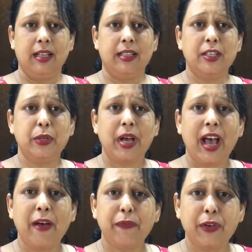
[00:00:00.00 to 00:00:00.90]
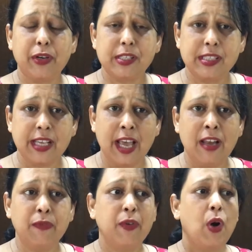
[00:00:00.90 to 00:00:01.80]
that you have for
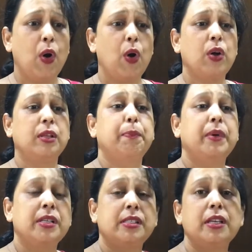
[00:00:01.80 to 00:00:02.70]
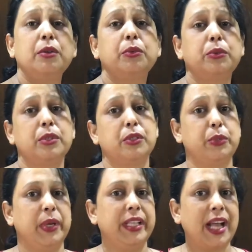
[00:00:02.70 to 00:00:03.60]
yourself or the person who is
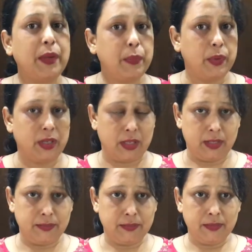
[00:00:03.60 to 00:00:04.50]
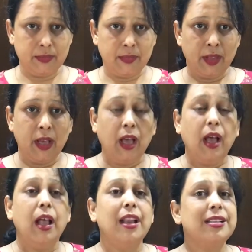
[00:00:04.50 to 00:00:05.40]
doing that work
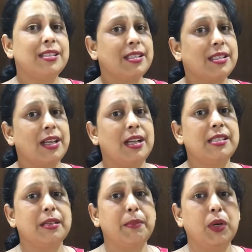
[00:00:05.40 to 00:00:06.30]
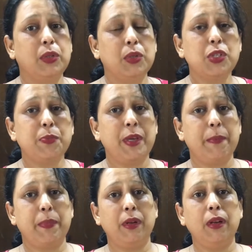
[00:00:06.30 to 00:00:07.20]
let's discuss about those
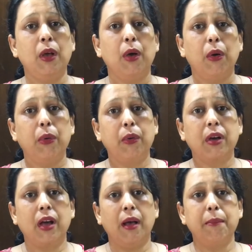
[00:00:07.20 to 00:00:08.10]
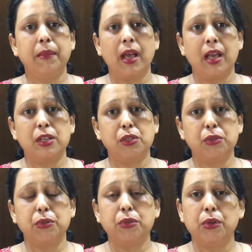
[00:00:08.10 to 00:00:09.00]
people who come and
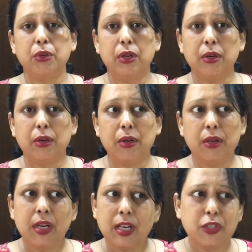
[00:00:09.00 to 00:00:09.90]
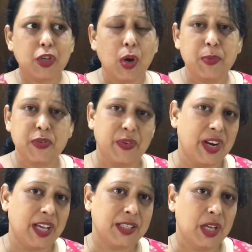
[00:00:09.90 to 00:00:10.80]
do little jobs for
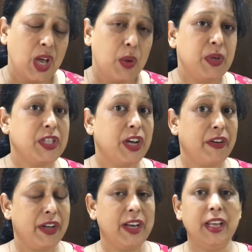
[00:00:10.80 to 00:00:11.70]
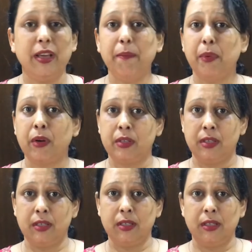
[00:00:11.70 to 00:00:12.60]
us which are really
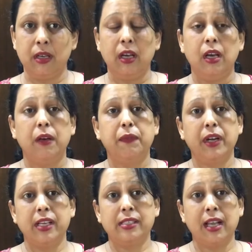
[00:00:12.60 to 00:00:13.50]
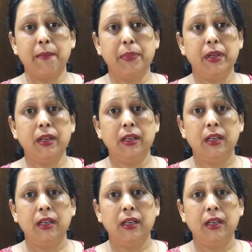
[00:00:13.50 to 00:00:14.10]
important. For example,